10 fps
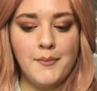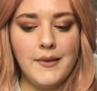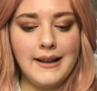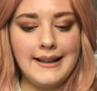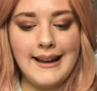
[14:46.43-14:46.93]

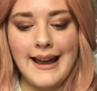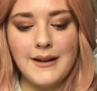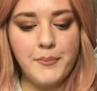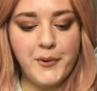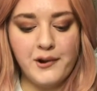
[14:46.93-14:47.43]

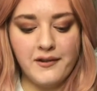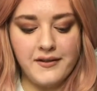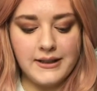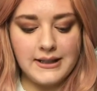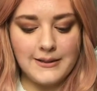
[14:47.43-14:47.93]
again, more of
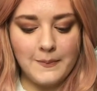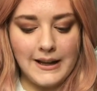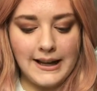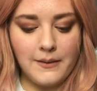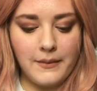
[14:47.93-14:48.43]
a
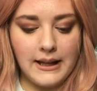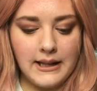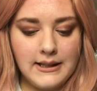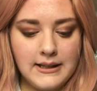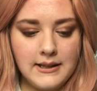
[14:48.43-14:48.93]
display
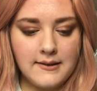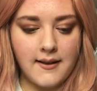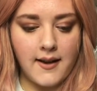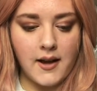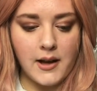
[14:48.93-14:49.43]
piece.
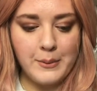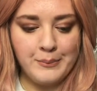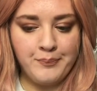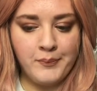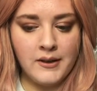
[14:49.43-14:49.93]

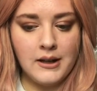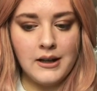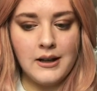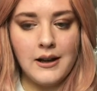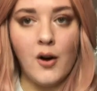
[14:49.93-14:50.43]

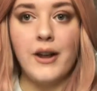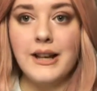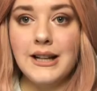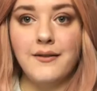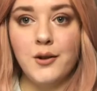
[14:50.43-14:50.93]
I
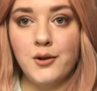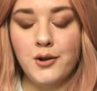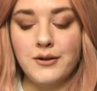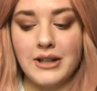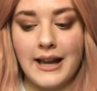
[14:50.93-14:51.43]
think if you're
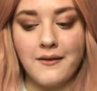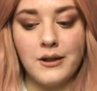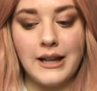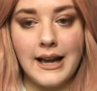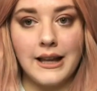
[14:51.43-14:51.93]
using it every
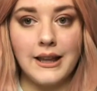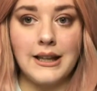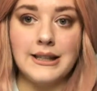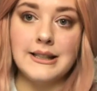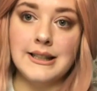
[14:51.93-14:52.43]
day, I
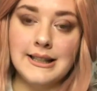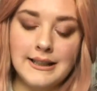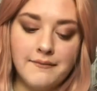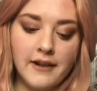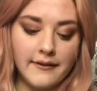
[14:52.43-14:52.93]
think it's going
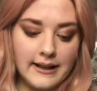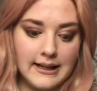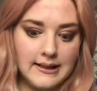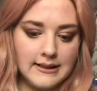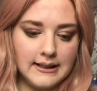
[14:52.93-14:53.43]
to very
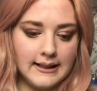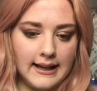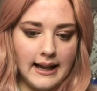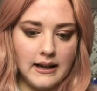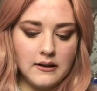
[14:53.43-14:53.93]
easily
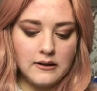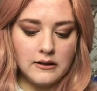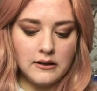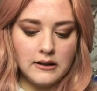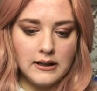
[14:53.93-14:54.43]

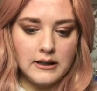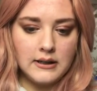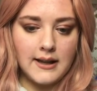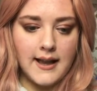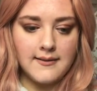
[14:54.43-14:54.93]

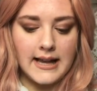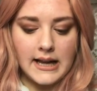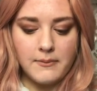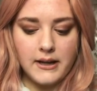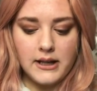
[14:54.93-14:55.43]
get
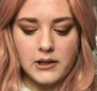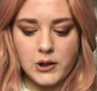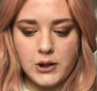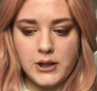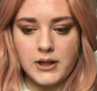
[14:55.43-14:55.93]

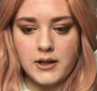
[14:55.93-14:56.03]
damaged.